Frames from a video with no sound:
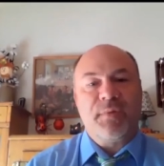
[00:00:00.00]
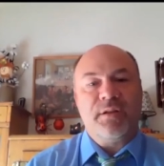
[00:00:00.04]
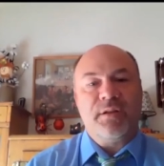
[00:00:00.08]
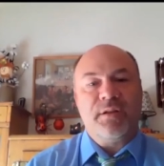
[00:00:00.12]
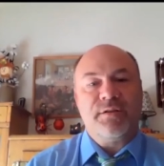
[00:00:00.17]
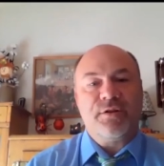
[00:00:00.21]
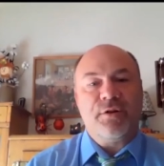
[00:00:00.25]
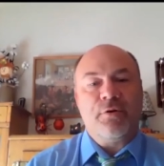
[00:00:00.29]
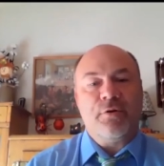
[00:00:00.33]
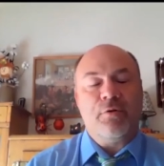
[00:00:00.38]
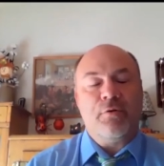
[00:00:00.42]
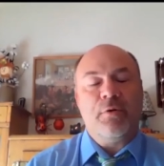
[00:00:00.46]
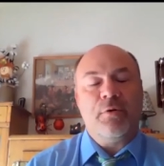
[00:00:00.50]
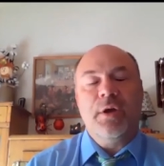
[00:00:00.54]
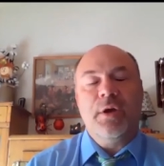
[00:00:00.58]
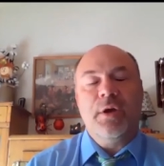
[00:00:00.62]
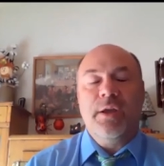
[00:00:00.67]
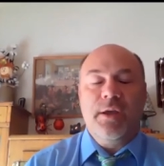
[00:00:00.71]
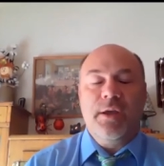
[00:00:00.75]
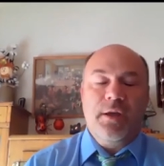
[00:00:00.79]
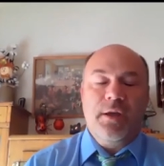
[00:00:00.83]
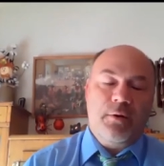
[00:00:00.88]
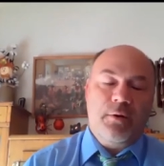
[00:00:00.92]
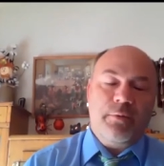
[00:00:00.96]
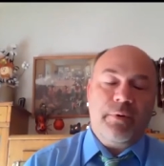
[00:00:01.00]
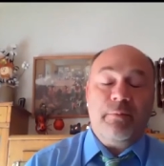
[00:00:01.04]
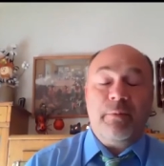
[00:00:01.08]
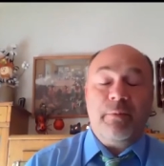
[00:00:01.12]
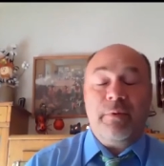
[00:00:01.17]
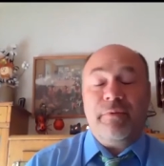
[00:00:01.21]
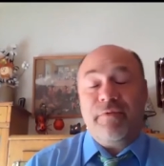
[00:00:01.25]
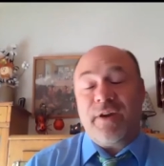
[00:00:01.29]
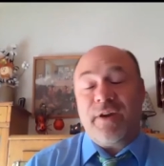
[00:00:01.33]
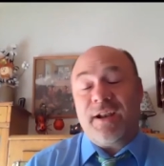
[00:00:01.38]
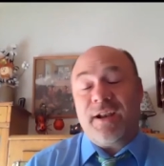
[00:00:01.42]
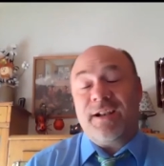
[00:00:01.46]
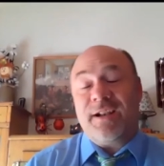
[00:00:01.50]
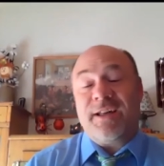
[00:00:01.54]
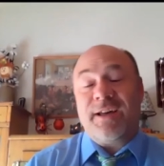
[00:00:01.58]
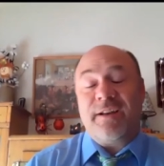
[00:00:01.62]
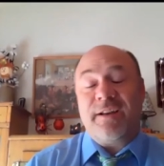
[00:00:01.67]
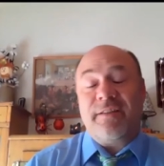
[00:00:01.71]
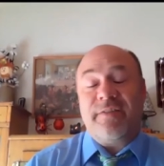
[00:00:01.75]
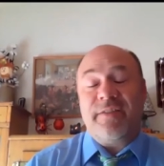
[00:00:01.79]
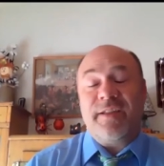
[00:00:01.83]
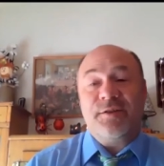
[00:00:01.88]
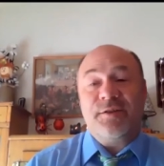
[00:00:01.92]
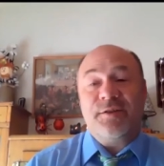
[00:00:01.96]
And so we, have got a lot
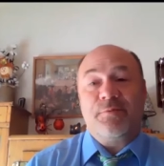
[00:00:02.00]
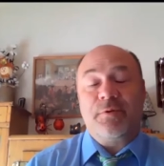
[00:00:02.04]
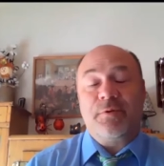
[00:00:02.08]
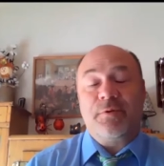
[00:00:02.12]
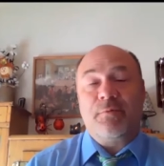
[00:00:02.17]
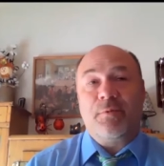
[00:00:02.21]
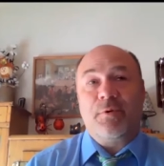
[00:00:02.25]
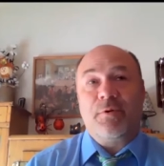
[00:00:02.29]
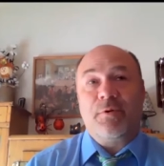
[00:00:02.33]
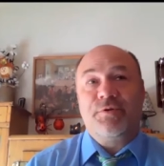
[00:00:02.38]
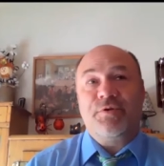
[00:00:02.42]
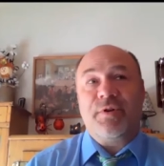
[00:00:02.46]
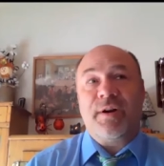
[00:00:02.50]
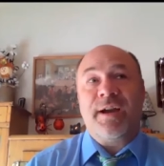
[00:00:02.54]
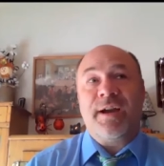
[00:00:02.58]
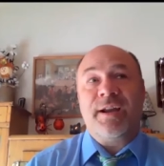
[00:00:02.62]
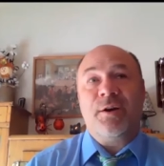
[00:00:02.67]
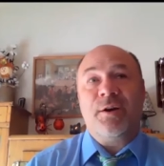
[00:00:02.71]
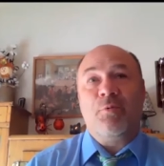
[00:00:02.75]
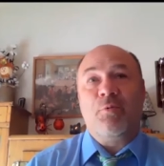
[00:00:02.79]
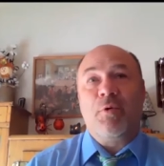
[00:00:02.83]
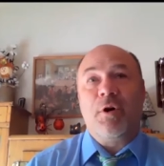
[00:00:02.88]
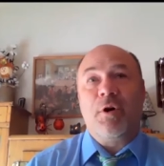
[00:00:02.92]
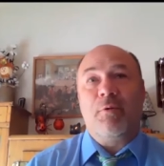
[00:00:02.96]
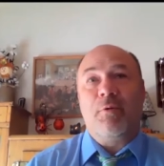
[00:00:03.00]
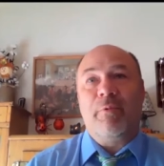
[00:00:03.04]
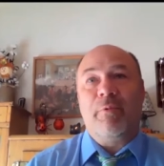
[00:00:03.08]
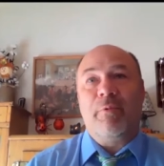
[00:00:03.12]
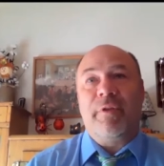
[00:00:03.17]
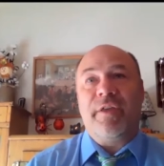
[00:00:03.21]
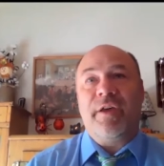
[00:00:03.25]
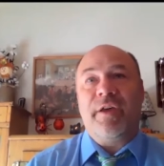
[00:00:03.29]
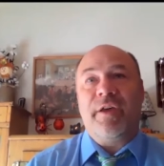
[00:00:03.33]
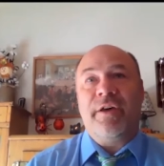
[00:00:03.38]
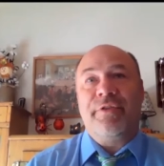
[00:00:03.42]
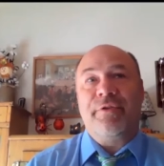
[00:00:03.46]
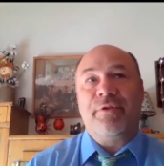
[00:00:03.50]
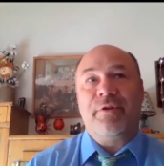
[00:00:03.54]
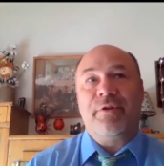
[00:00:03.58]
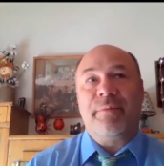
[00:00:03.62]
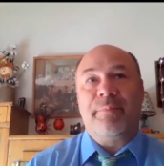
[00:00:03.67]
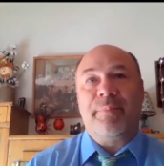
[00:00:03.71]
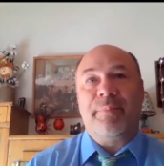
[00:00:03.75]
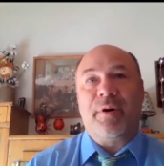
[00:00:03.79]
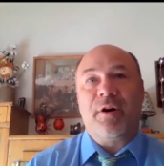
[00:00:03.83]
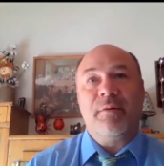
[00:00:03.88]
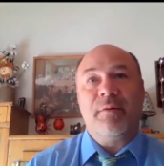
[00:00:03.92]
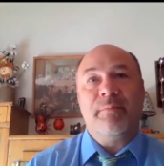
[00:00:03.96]
of things. We're, we're trying to work with other
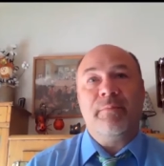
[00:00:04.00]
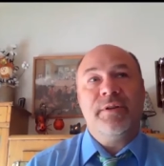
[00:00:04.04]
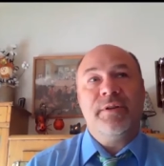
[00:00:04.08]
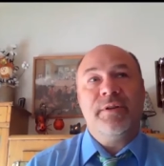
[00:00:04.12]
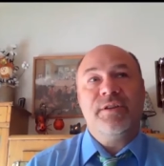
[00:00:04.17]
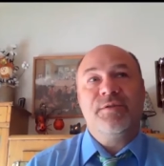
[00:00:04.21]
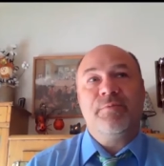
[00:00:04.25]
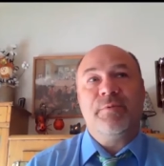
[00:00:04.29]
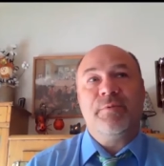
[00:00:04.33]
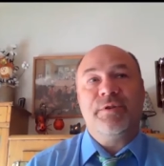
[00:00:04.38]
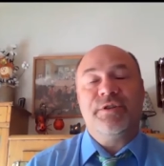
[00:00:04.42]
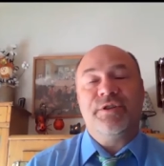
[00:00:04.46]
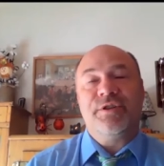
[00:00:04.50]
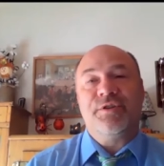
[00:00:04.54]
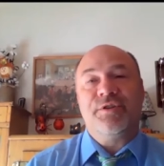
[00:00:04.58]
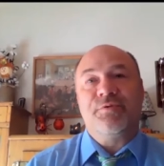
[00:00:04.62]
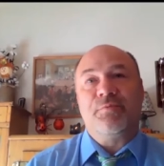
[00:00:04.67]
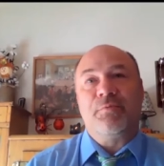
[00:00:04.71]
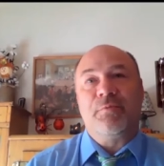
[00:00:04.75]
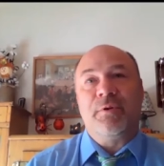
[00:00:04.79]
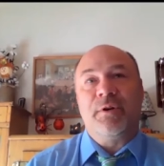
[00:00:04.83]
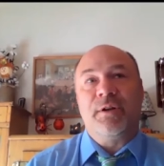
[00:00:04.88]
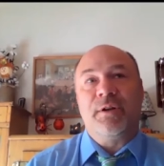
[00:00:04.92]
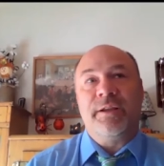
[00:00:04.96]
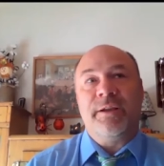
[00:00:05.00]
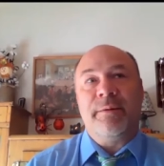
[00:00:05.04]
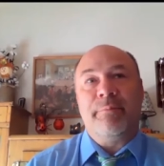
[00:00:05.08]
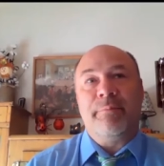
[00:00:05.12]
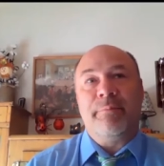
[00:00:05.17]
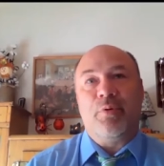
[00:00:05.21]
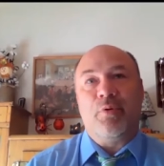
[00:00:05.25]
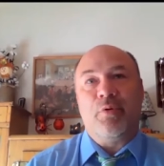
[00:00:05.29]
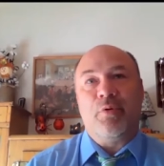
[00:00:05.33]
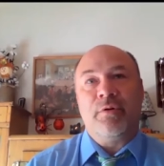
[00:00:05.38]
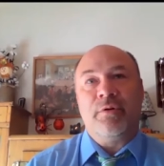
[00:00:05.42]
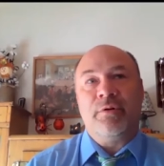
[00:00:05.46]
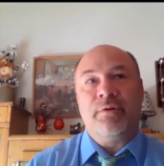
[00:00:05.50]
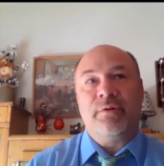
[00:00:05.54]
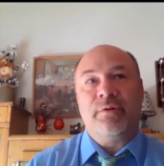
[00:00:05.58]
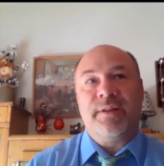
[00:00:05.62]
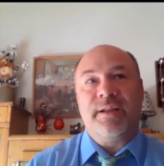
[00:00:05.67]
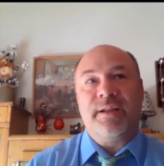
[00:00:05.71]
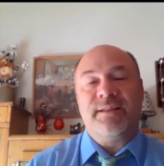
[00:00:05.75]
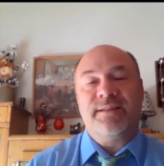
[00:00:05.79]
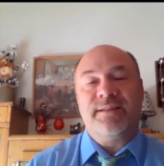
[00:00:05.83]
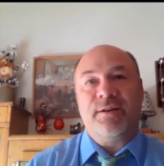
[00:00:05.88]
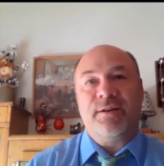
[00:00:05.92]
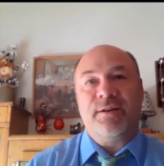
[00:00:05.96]
departments, which is really important.
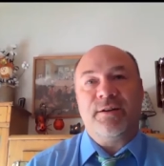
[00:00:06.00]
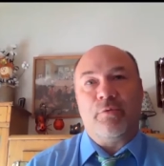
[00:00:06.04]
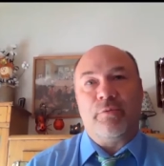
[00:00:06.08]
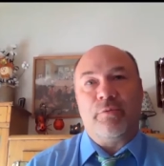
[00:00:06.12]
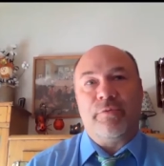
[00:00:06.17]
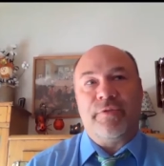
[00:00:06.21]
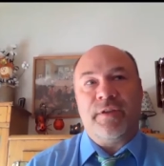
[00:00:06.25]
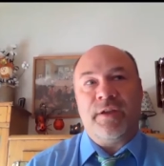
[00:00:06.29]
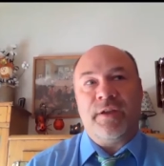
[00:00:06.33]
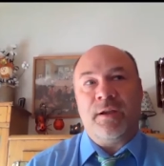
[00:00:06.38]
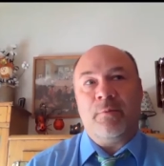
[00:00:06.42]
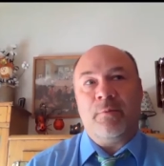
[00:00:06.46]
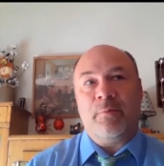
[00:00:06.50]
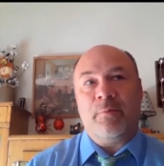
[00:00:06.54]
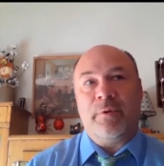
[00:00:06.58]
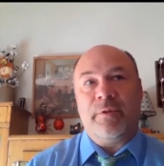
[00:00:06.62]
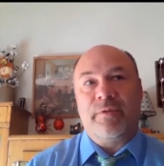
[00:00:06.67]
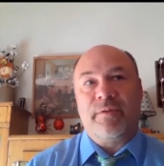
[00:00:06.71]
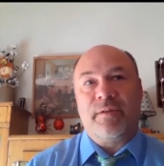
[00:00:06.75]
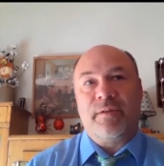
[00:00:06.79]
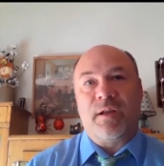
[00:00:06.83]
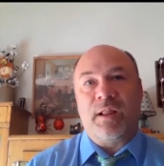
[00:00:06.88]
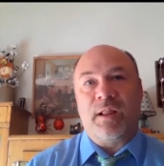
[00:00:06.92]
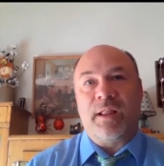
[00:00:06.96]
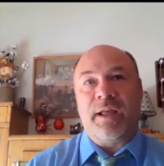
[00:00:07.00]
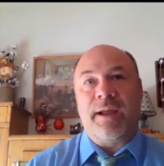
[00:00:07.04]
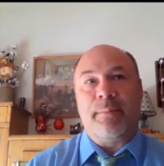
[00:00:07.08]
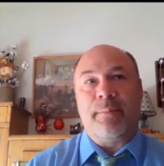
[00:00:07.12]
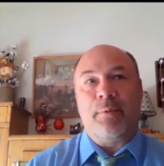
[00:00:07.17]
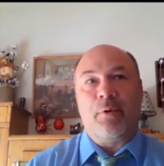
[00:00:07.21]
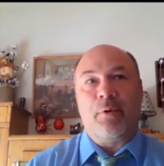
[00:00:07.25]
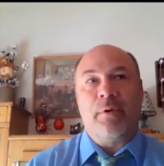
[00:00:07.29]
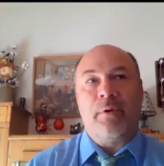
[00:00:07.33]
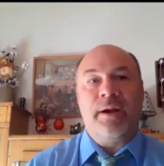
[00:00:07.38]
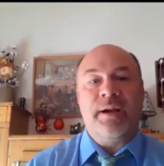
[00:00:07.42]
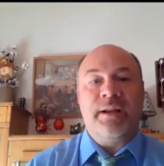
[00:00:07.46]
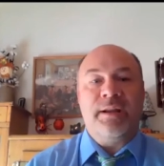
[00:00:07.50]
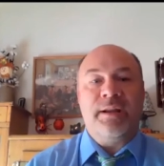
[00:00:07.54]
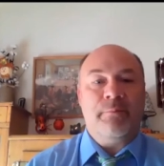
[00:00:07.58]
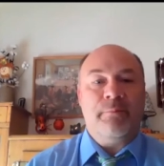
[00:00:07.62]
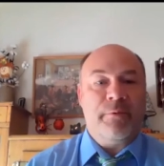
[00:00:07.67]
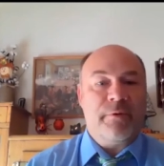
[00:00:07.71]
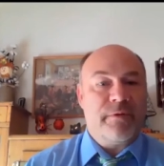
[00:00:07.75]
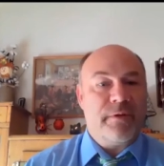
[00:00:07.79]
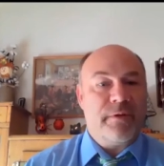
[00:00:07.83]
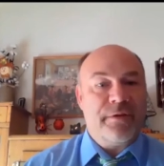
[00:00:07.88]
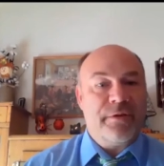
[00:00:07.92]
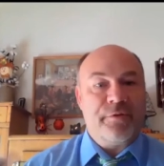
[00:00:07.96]
That's that whole thing with collaborating
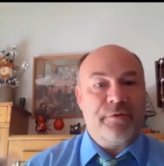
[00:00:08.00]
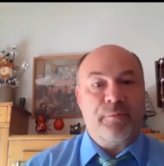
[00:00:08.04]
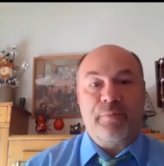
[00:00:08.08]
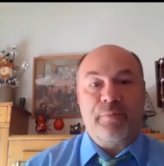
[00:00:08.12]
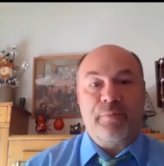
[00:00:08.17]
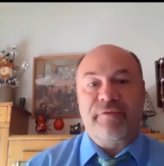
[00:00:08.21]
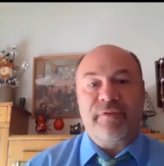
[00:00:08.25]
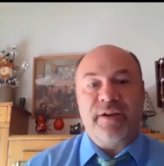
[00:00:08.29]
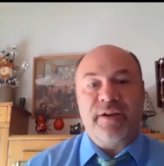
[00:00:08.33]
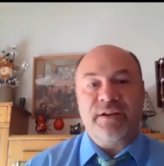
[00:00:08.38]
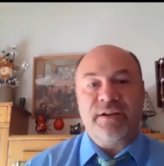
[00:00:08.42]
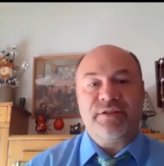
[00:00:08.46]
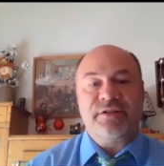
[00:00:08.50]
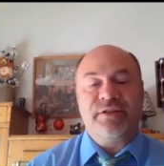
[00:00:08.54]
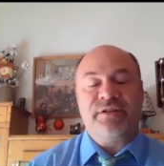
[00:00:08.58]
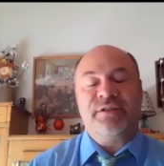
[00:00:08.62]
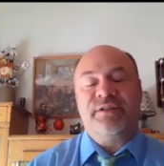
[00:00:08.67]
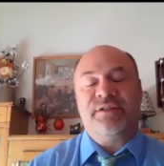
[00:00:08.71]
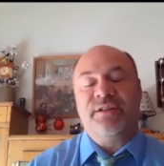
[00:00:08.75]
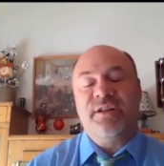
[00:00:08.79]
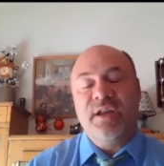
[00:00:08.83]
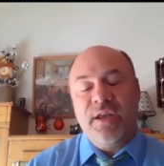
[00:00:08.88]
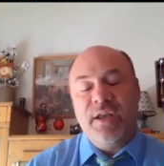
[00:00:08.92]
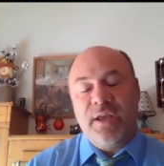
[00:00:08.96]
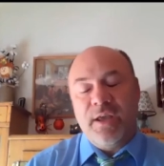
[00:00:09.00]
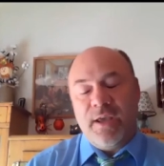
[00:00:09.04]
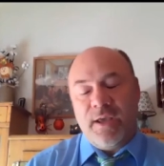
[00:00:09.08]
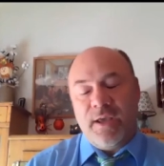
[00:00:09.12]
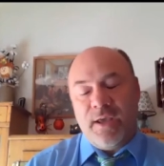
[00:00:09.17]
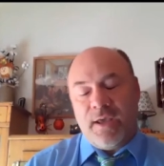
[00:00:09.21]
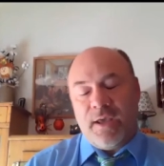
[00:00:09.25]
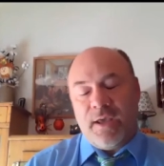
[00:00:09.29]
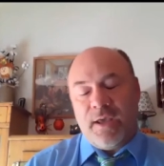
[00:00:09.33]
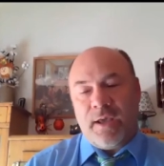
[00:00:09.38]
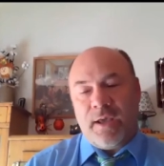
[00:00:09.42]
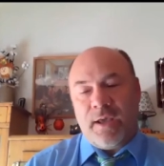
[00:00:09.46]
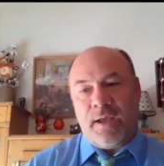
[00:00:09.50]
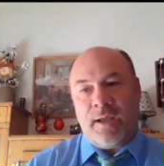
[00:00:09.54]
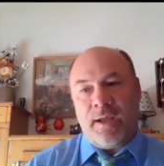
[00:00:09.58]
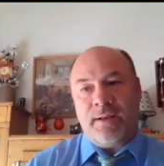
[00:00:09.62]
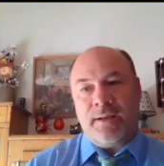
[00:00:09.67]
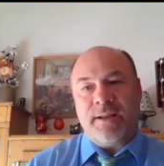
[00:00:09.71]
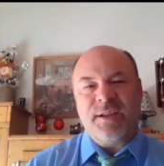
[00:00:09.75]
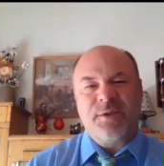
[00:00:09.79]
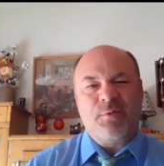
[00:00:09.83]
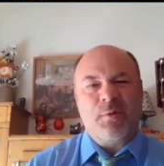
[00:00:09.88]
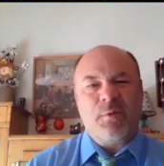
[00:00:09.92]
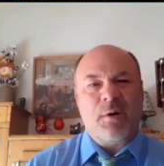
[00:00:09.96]
with other professions,
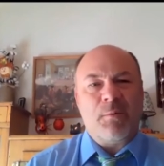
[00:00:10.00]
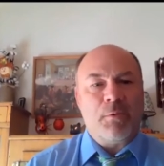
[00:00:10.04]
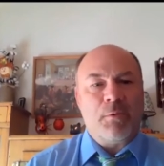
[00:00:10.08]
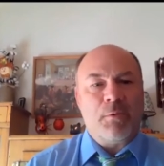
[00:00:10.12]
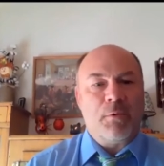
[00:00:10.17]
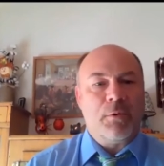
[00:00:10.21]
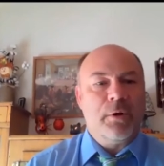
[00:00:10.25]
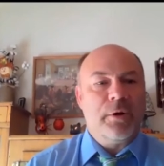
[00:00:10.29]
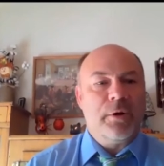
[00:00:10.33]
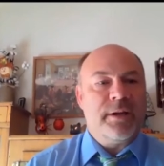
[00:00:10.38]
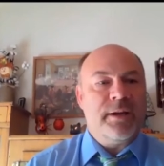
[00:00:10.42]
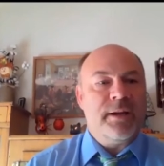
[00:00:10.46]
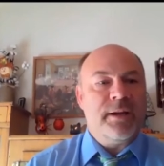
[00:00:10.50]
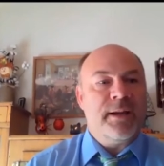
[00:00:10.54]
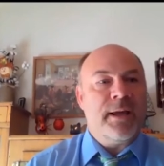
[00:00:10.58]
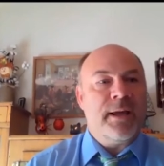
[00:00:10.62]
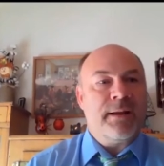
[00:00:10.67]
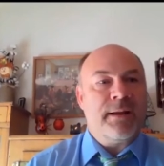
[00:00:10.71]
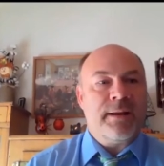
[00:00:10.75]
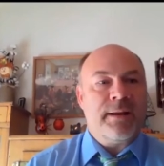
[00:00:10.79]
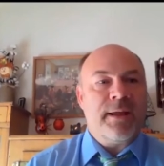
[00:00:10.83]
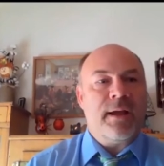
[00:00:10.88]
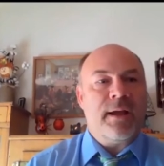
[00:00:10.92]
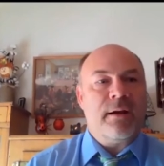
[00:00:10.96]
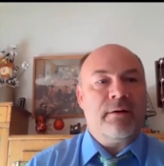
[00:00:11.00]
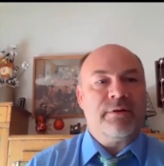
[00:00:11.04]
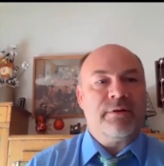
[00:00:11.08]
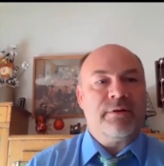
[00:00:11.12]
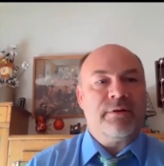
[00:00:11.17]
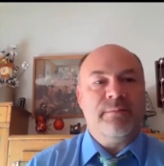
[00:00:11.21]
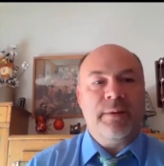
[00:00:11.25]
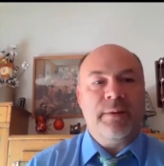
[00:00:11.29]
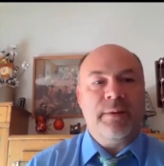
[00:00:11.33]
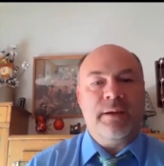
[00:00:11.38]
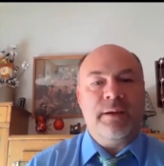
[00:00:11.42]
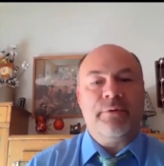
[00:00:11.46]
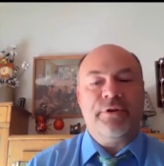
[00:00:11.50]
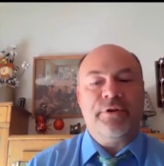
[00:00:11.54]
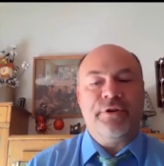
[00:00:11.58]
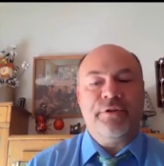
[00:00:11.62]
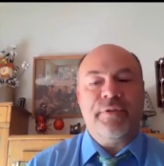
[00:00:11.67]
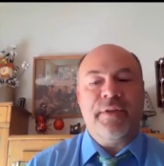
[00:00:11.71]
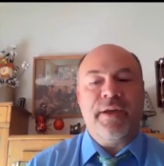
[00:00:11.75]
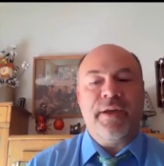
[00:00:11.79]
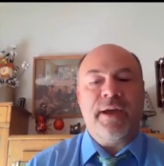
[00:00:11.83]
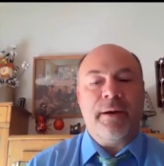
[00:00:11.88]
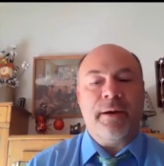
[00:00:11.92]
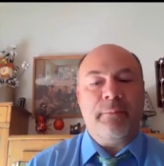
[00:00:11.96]
and that's what we're looking at now is to be able to
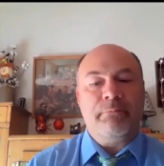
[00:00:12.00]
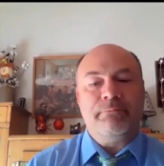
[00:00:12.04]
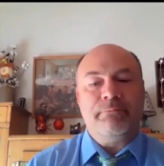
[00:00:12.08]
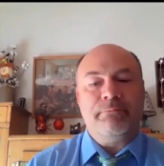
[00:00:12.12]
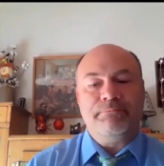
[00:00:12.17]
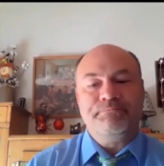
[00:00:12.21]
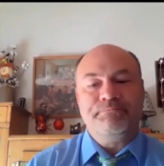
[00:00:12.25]
do that.